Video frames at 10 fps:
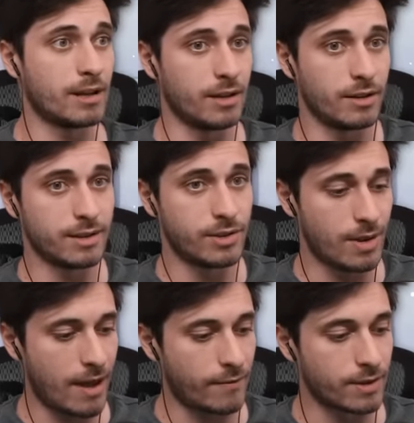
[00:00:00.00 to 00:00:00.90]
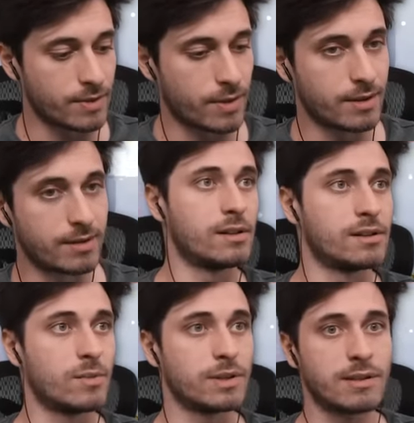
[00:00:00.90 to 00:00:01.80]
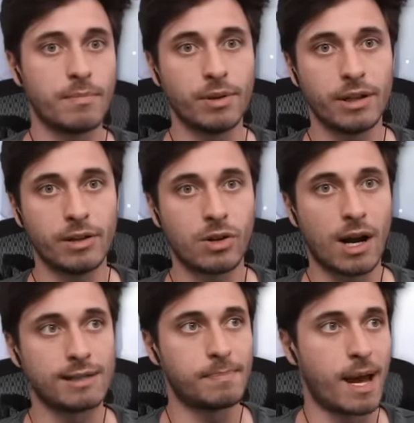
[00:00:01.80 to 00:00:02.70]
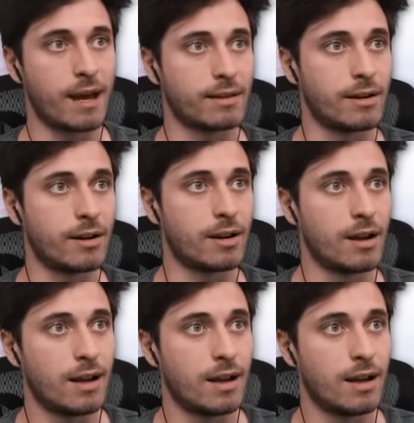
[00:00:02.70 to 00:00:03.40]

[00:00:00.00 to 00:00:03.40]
later. Let's do that for this. One. So this one's completely cross path here.